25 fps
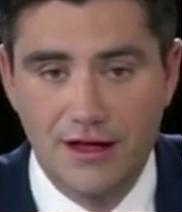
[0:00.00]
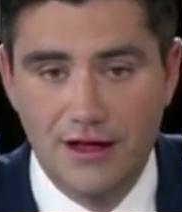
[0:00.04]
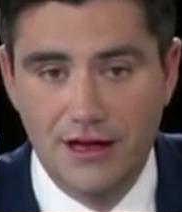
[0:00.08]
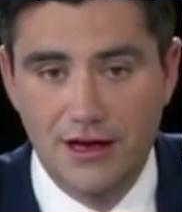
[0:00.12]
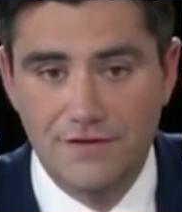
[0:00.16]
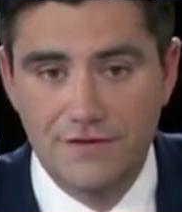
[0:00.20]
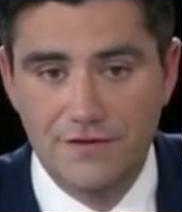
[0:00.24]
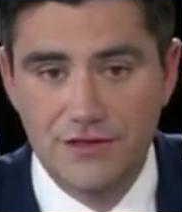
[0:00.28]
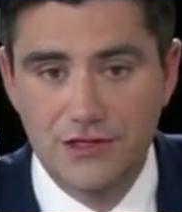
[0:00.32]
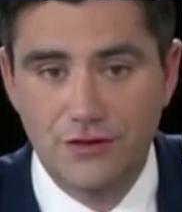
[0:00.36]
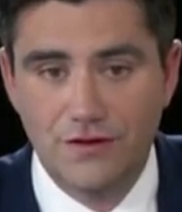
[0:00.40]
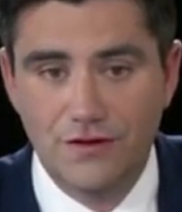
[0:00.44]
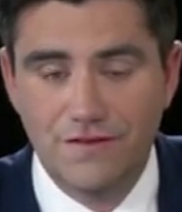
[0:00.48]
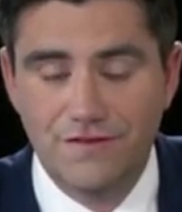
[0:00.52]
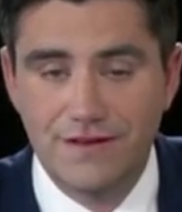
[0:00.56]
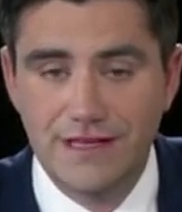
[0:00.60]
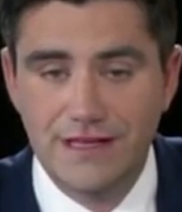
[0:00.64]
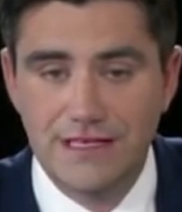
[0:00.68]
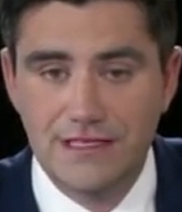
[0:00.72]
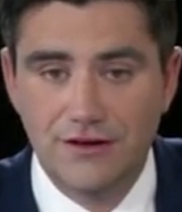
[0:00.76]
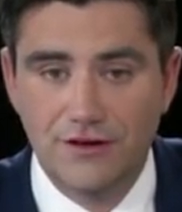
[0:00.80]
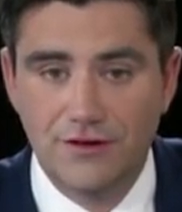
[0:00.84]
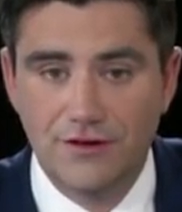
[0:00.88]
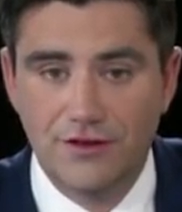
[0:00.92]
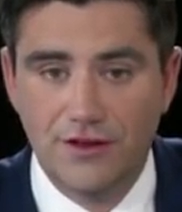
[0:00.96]
And if it's not
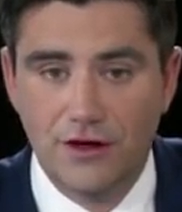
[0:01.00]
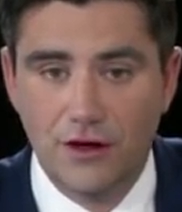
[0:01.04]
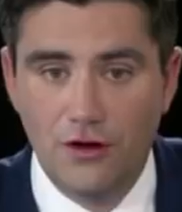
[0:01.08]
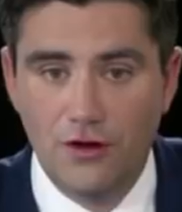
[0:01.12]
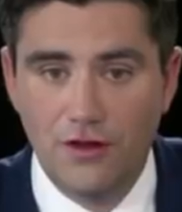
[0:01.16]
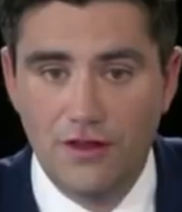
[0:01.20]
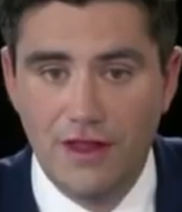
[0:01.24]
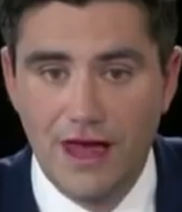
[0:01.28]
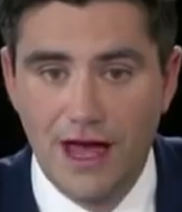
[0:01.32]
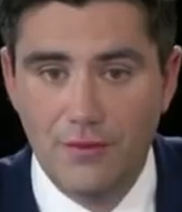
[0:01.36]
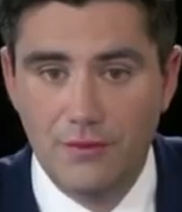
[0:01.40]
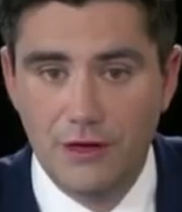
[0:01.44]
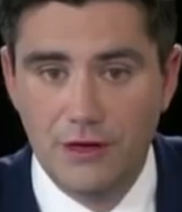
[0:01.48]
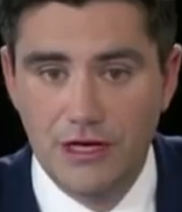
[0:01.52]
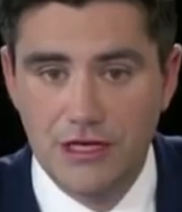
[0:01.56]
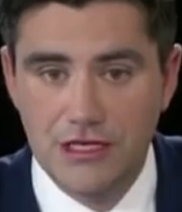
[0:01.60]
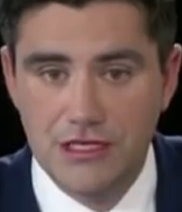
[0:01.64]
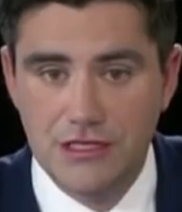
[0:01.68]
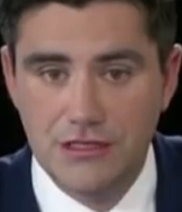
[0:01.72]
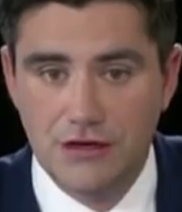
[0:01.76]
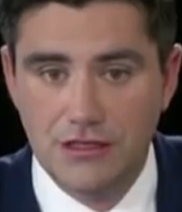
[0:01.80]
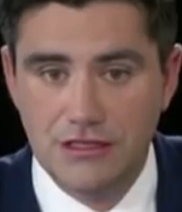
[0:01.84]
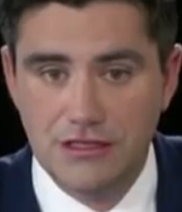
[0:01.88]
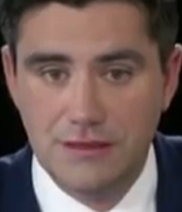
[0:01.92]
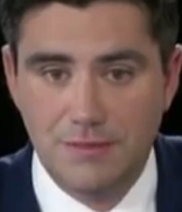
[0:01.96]
feasible on that, we can
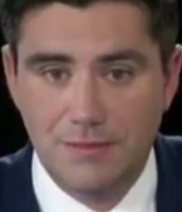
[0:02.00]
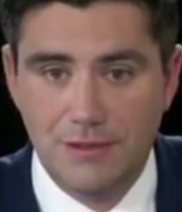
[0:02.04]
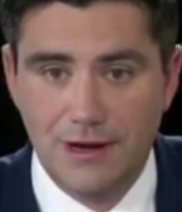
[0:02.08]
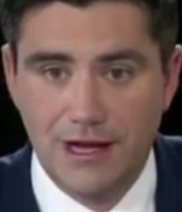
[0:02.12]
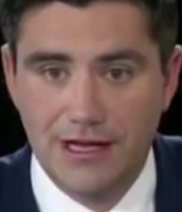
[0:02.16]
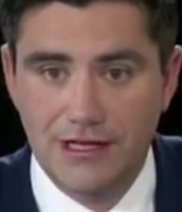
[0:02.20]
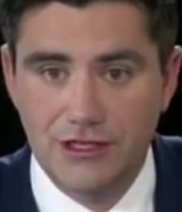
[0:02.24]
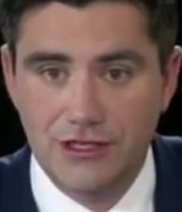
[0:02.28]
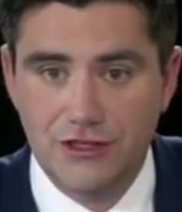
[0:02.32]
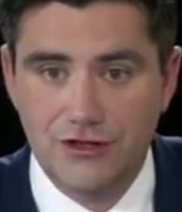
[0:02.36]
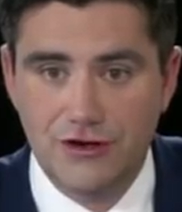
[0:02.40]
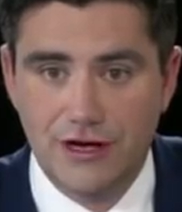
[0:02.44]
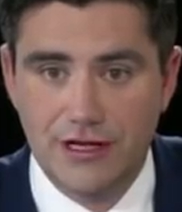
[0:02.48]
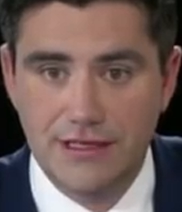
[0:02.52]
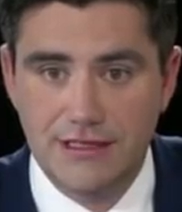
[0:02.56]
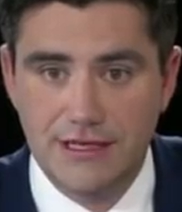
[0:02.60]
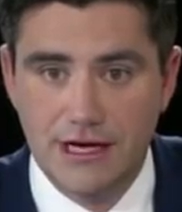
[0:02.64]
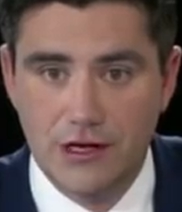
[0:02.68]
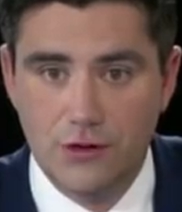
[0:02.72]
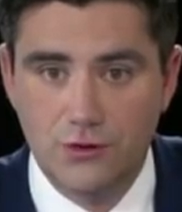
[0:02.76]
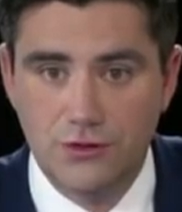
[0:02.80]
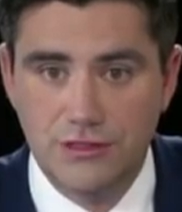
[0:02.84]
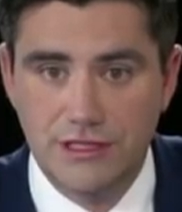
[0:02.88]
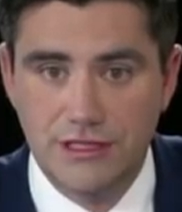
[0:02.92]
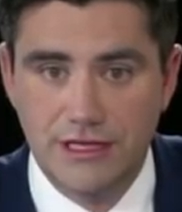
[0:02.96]
start to plan
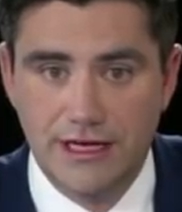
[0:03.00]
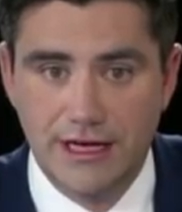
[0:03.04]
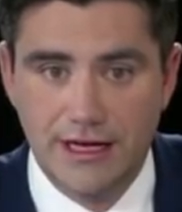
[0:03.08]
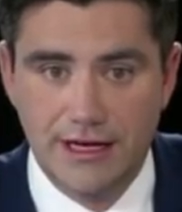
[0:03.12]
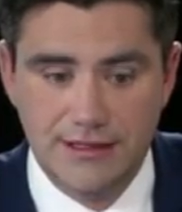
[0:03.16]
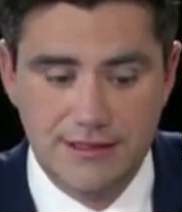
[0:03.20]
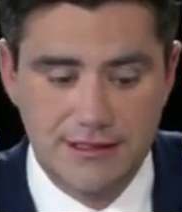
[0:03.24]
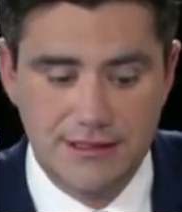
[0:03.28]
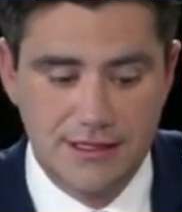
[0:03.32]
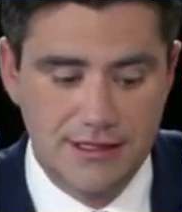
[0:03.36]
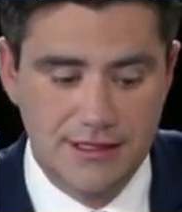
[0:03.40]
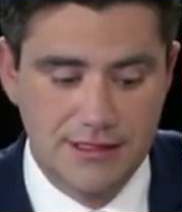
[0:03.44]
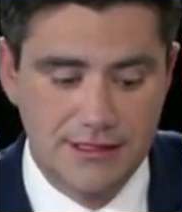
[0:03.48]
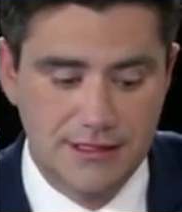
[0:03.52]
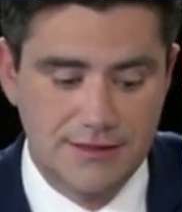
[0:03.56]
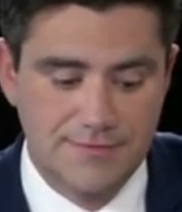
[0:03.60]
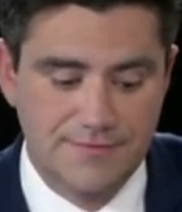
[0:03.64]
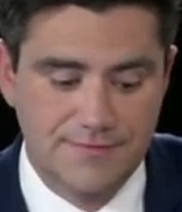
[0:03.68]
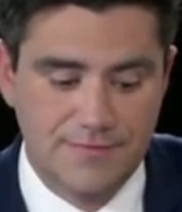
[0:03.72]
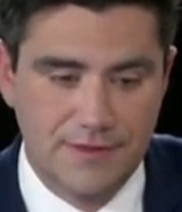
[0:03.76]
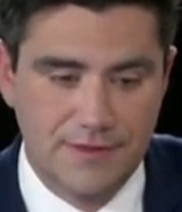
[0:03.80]
transaortic access.